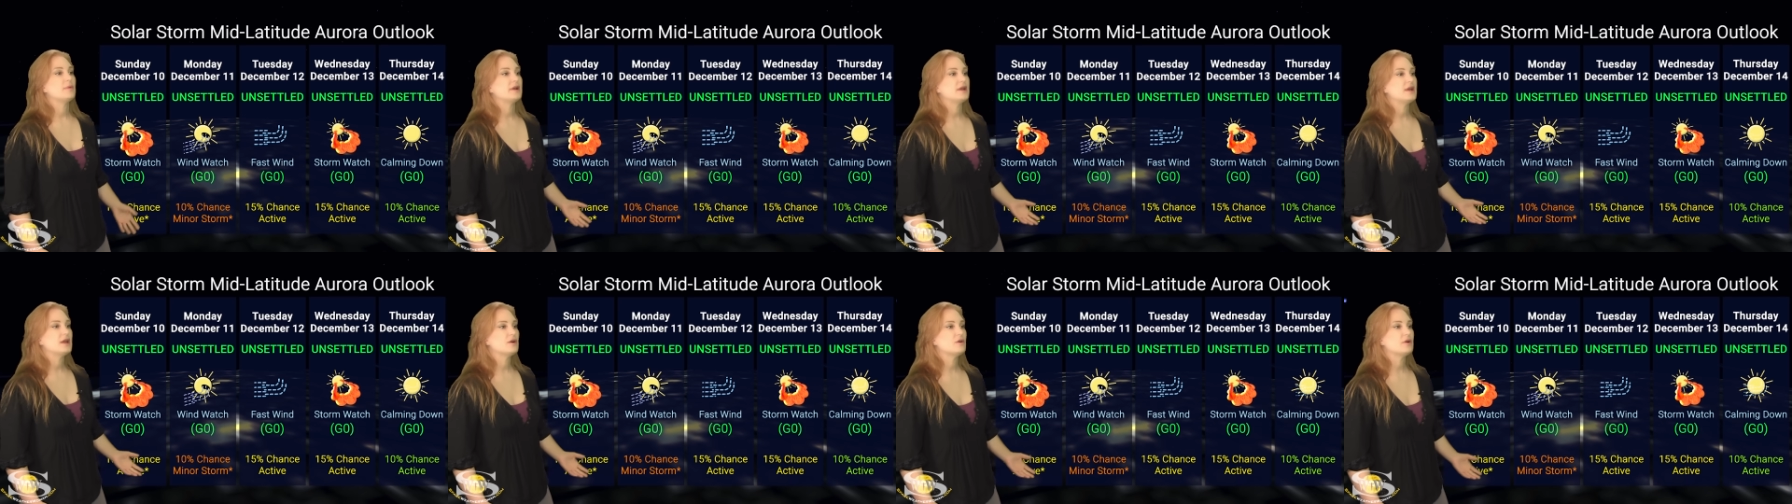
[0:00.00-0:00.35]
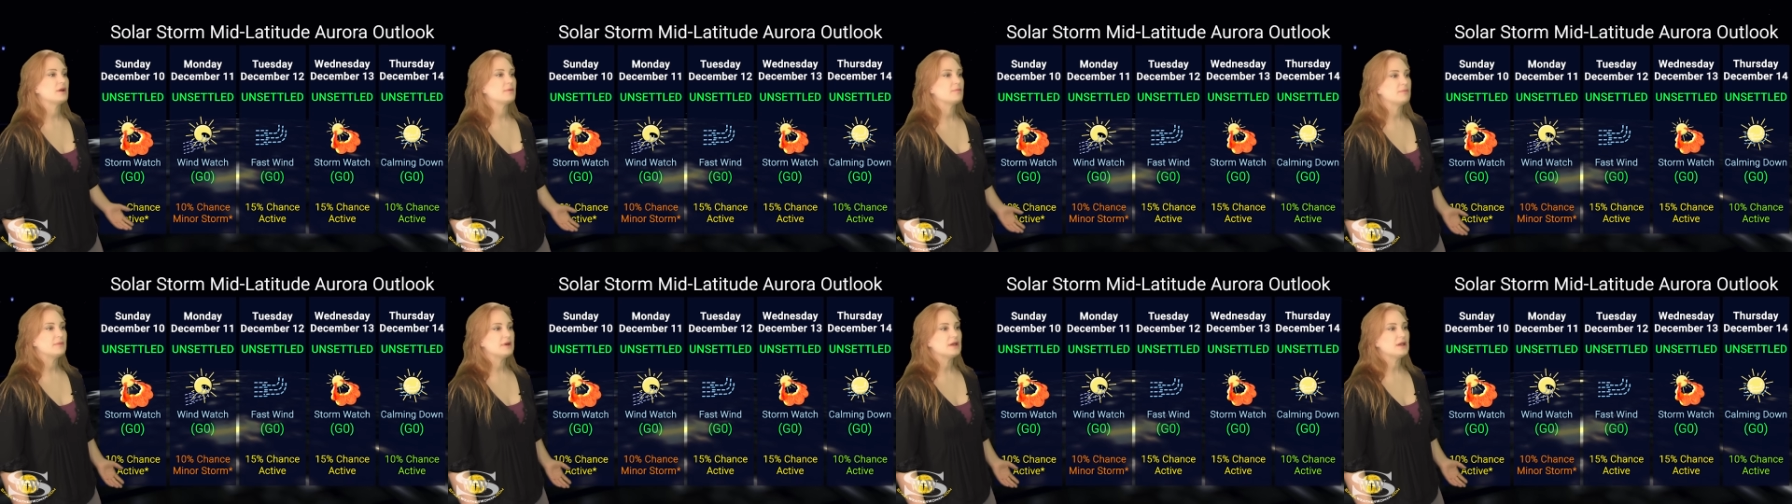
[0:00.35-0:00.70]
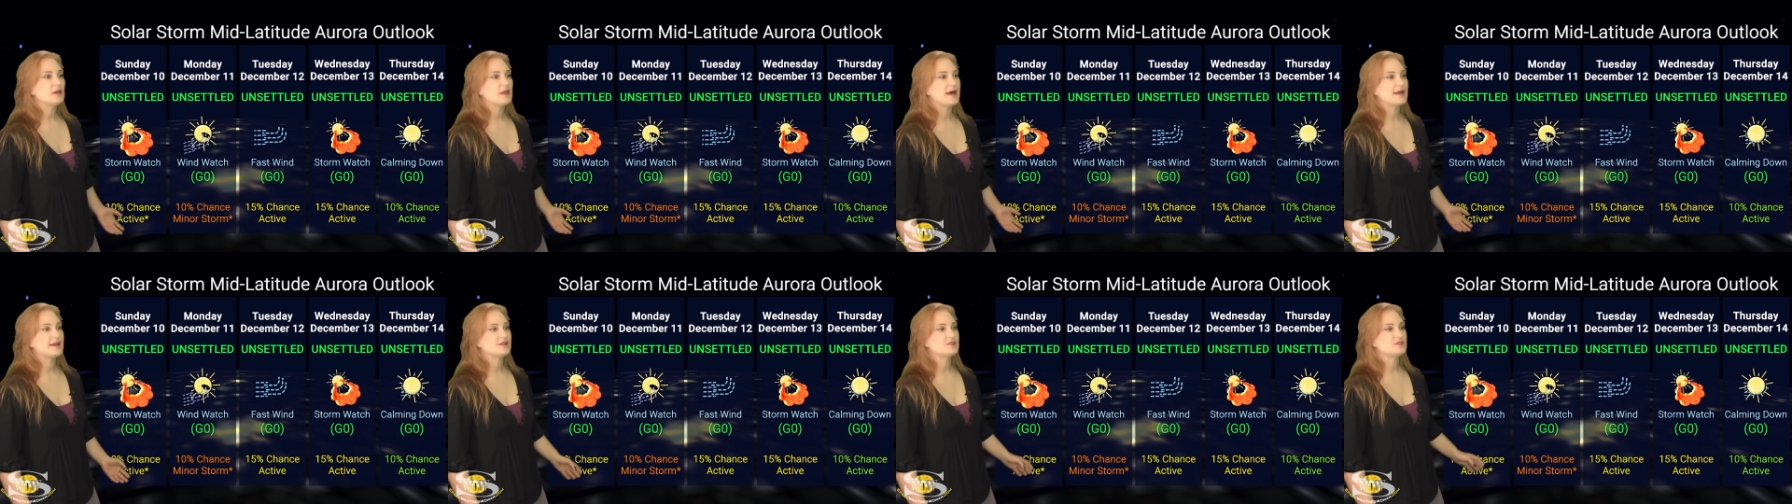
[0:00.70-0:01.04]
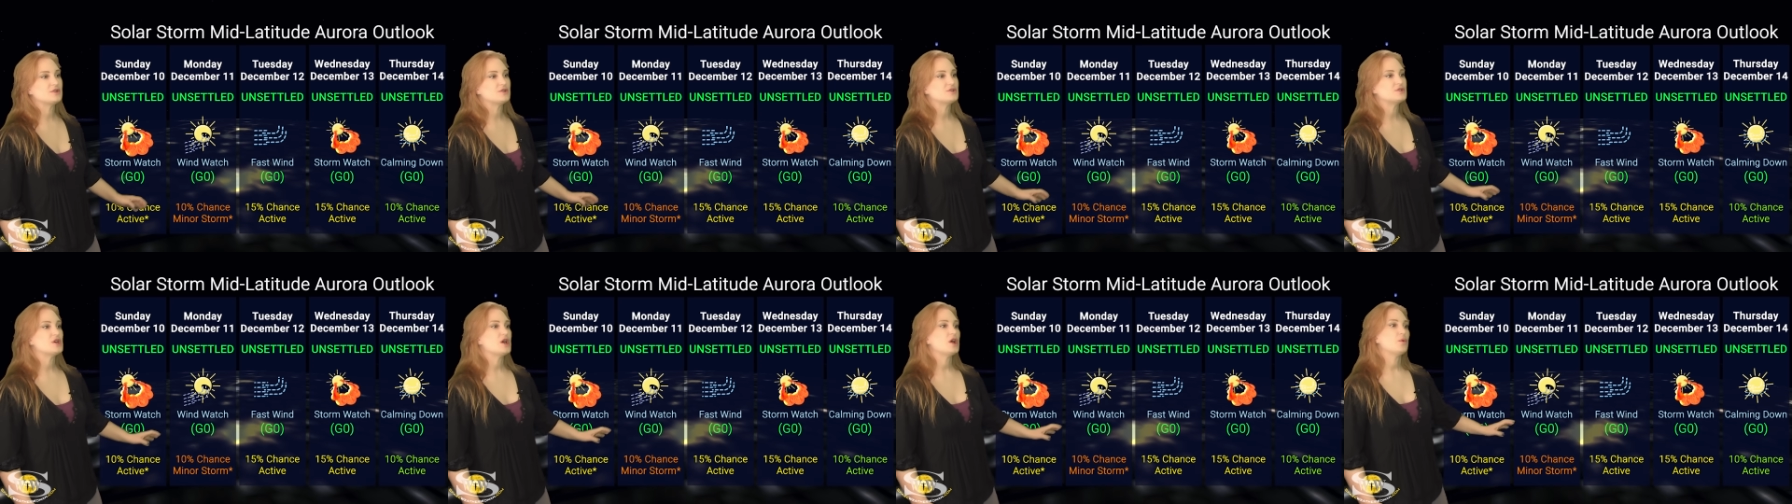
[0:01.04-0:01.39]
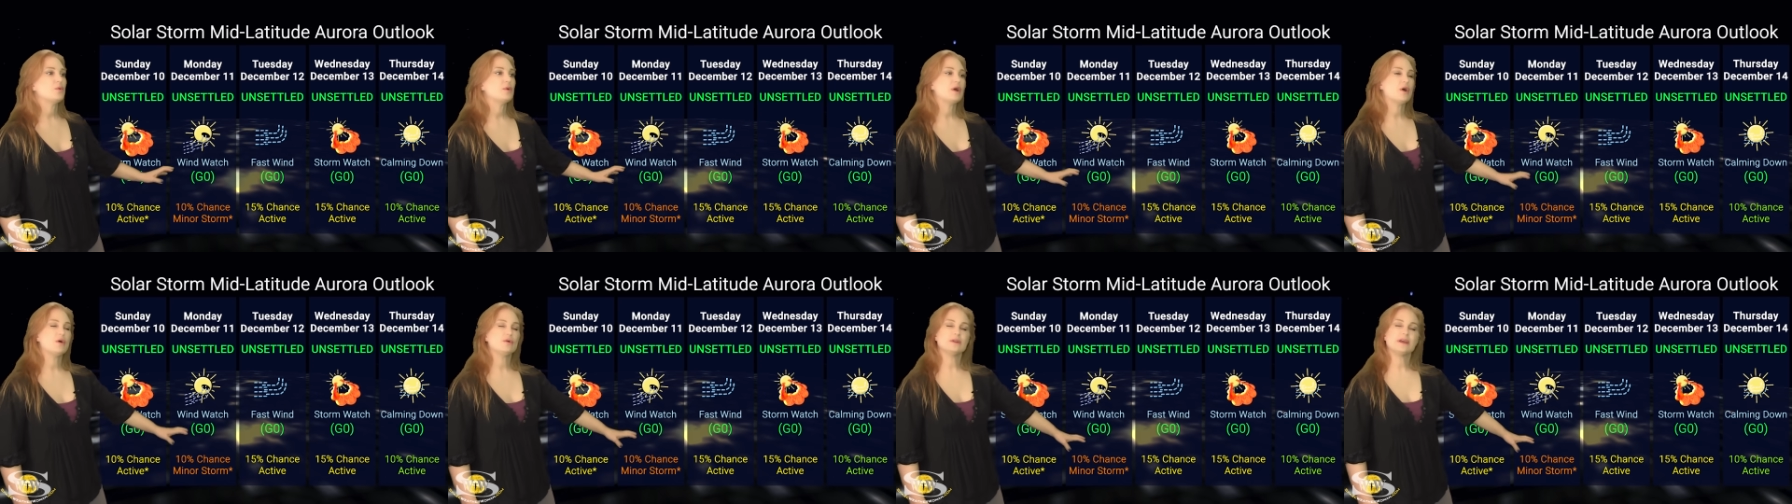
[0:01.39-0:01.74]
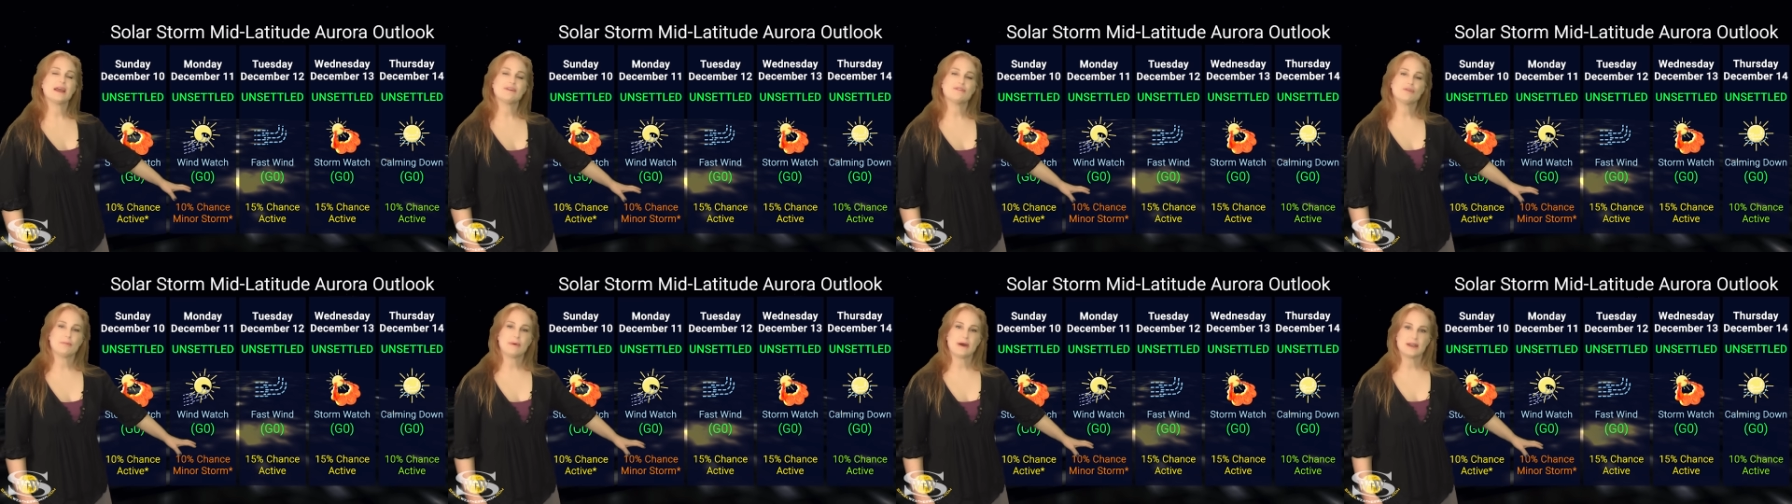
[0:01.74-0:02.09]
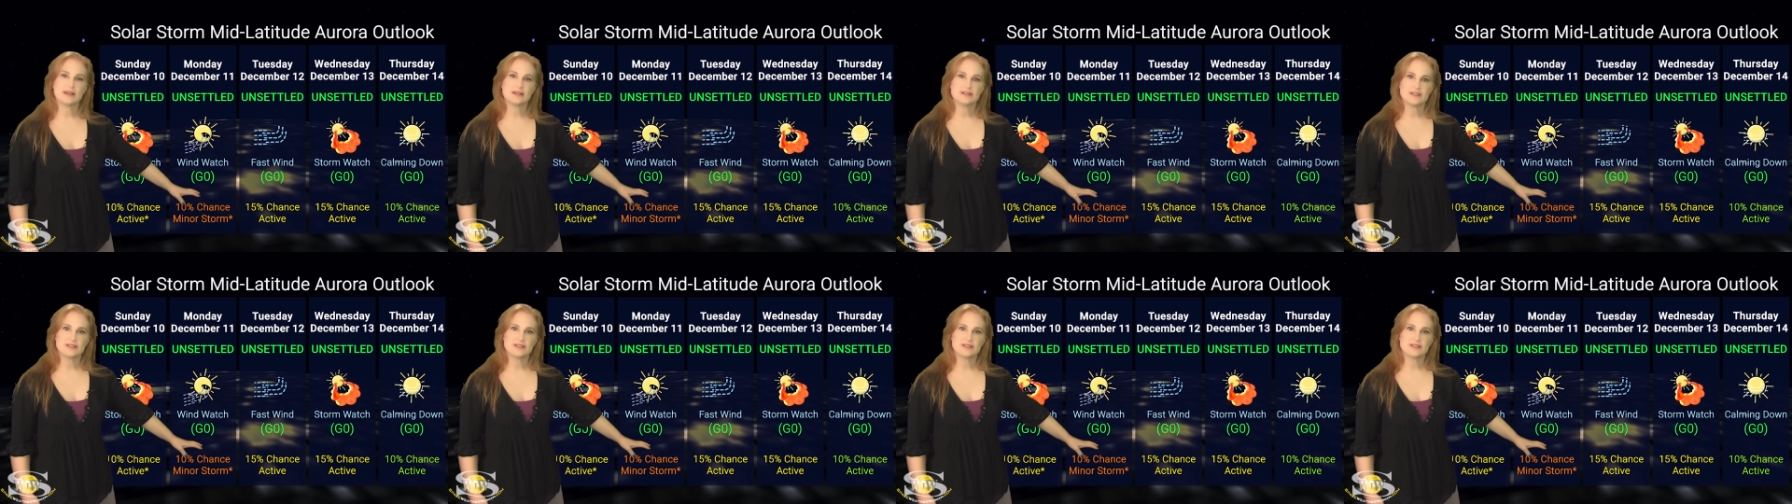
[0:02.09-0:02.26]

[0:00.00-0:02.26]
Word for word: But here at mid-latitudes, we only have about